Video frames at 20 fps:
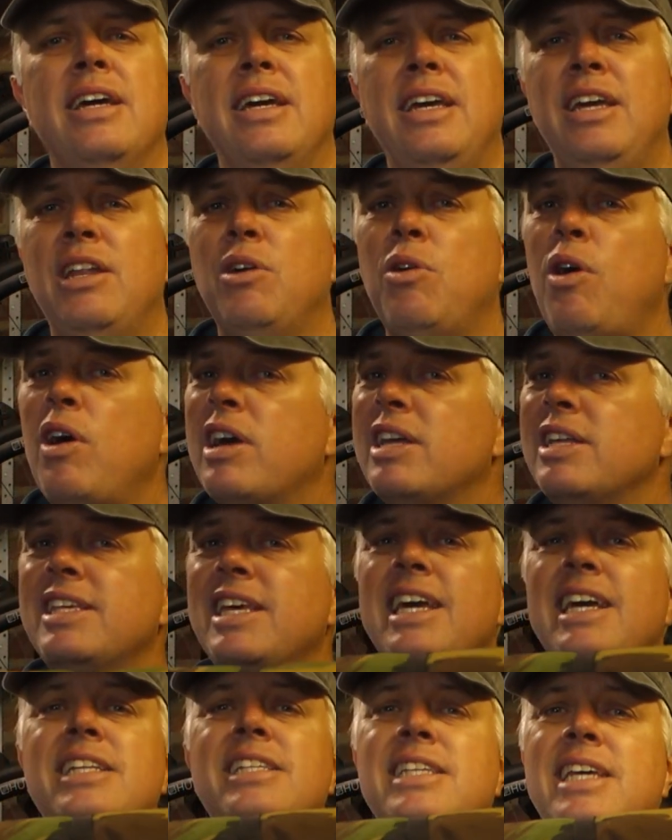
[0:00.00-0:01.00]
You know, I could
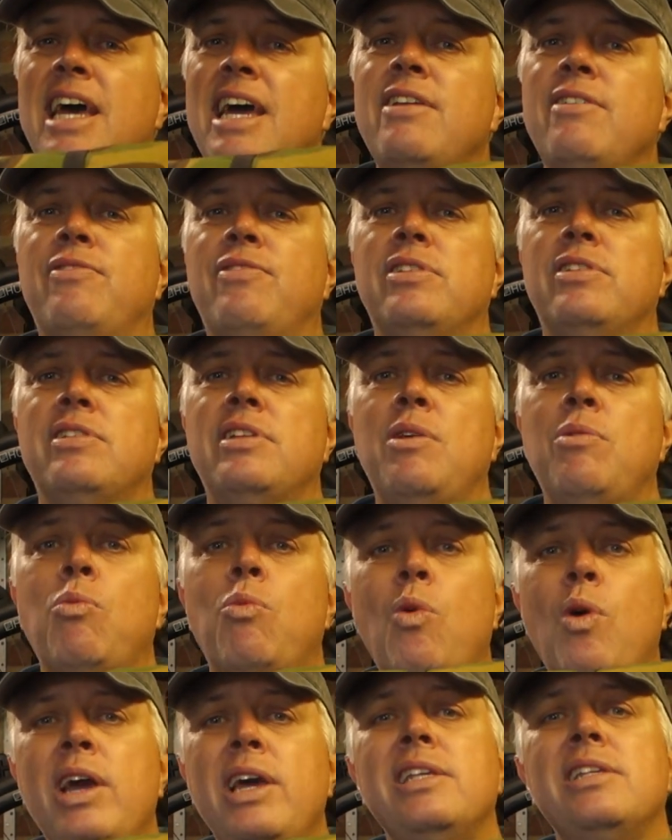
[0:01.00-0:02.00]
take a tent for the same
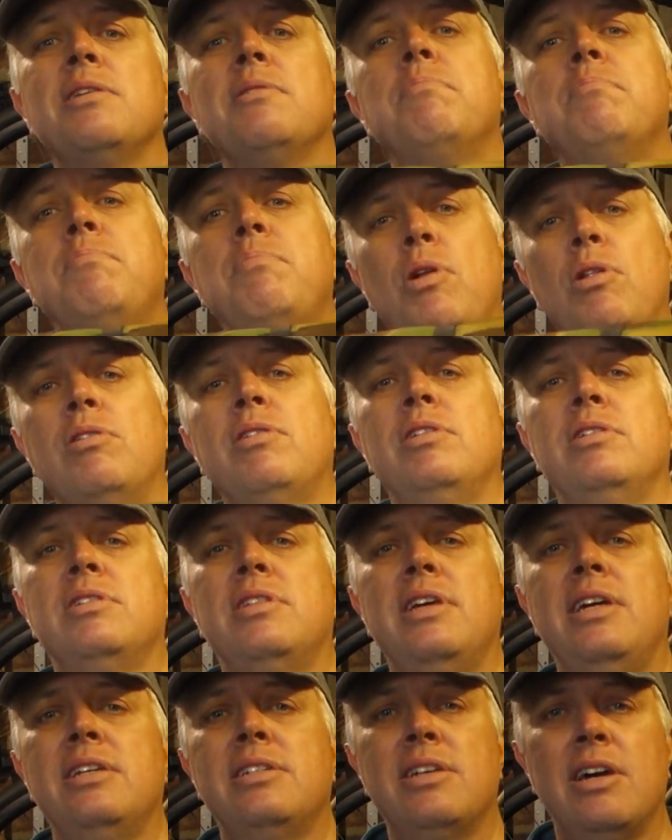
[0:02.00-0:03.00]
weight and bulk as
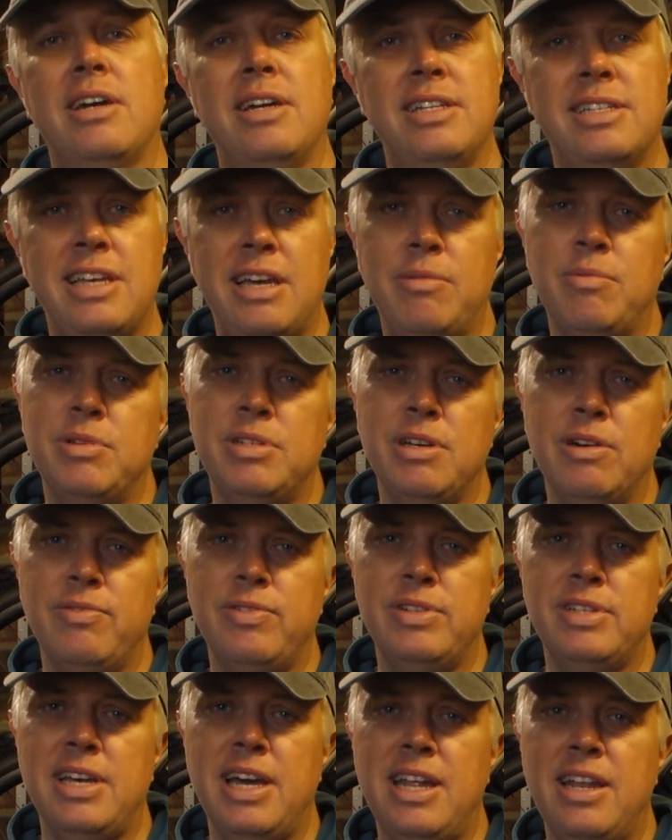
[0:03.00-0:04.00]
this. I can take
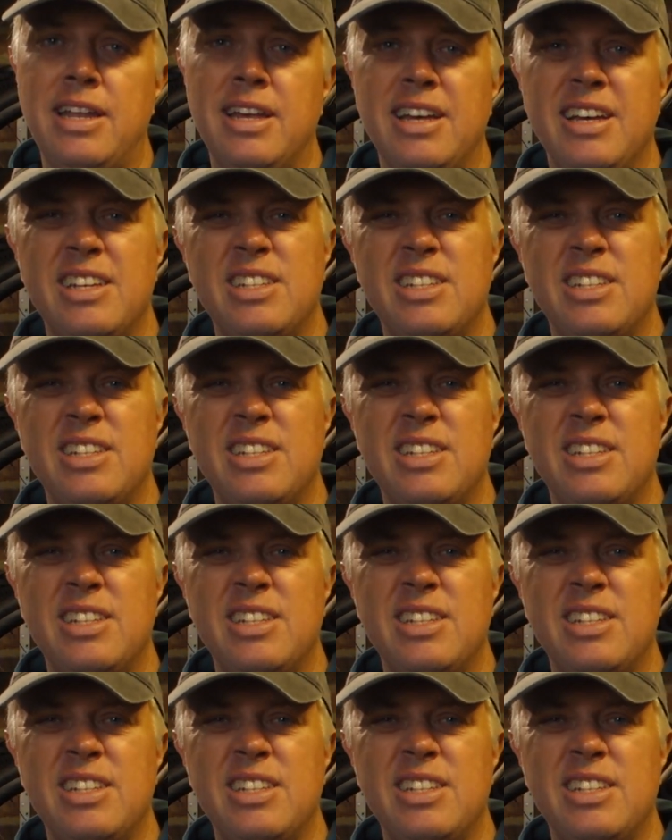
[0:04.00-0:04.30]
myself a tent.